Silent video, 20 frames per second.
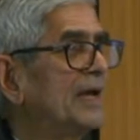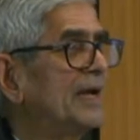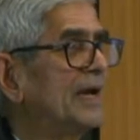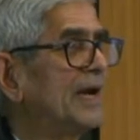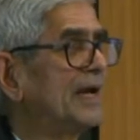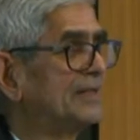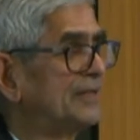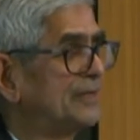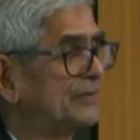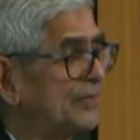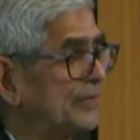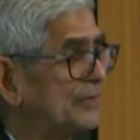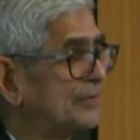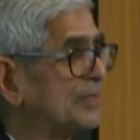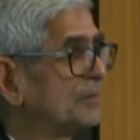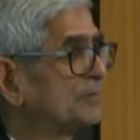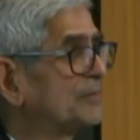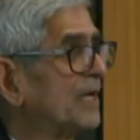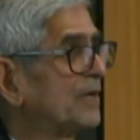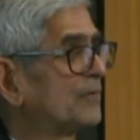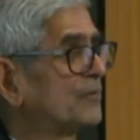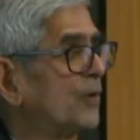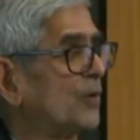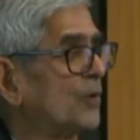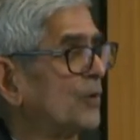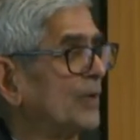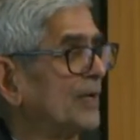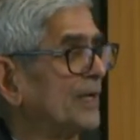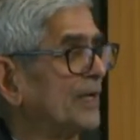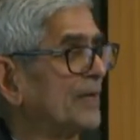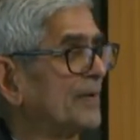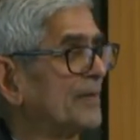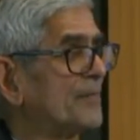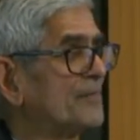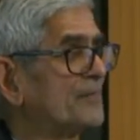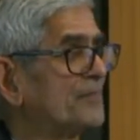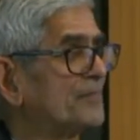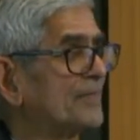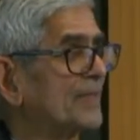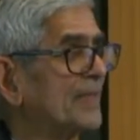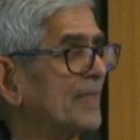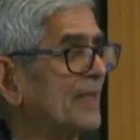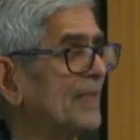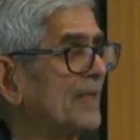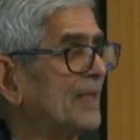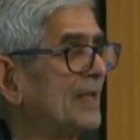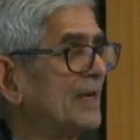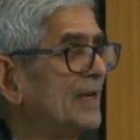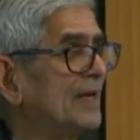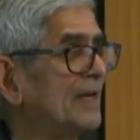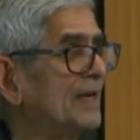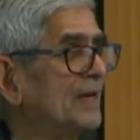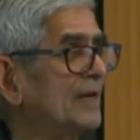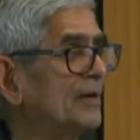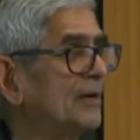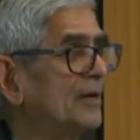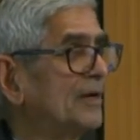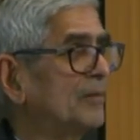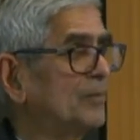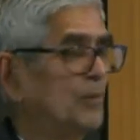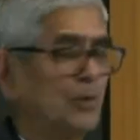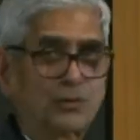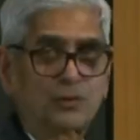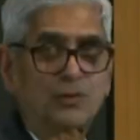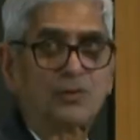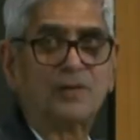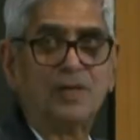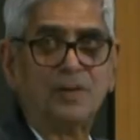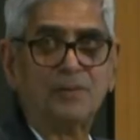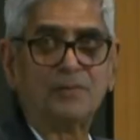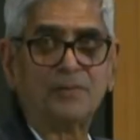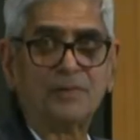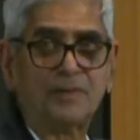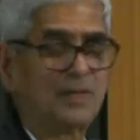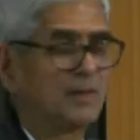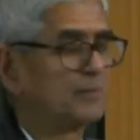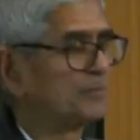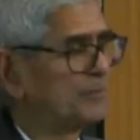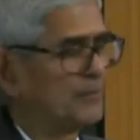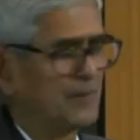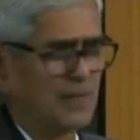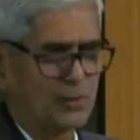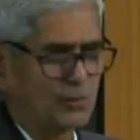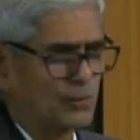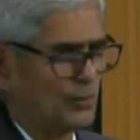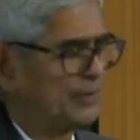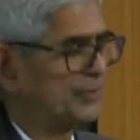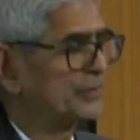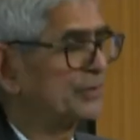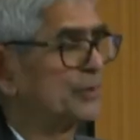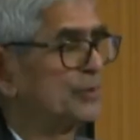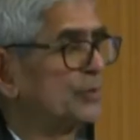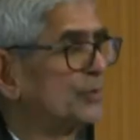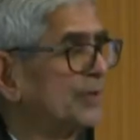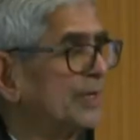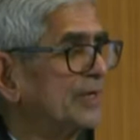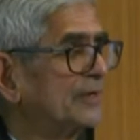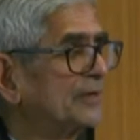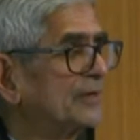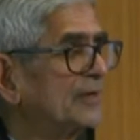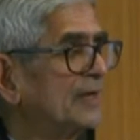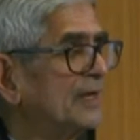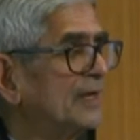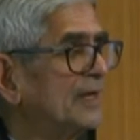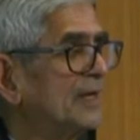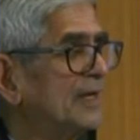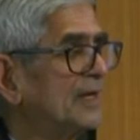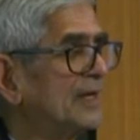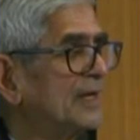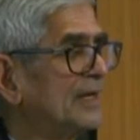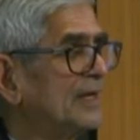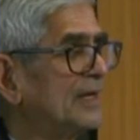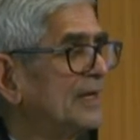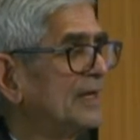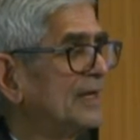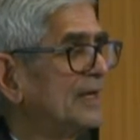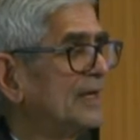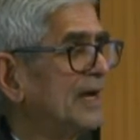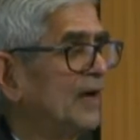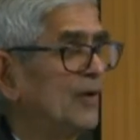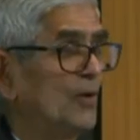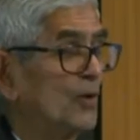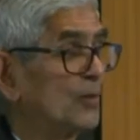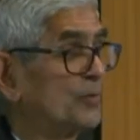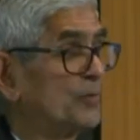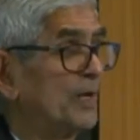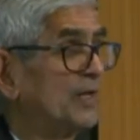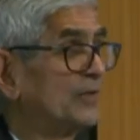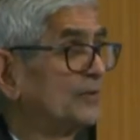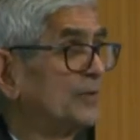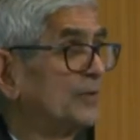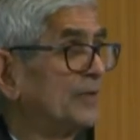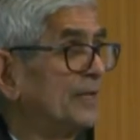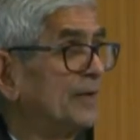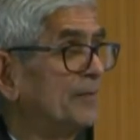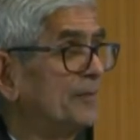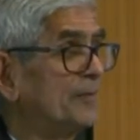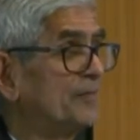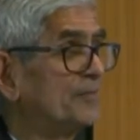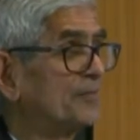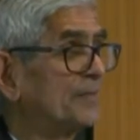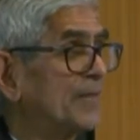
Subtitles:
And the system they are following, most of them, they're very good institutions, are all praise for them.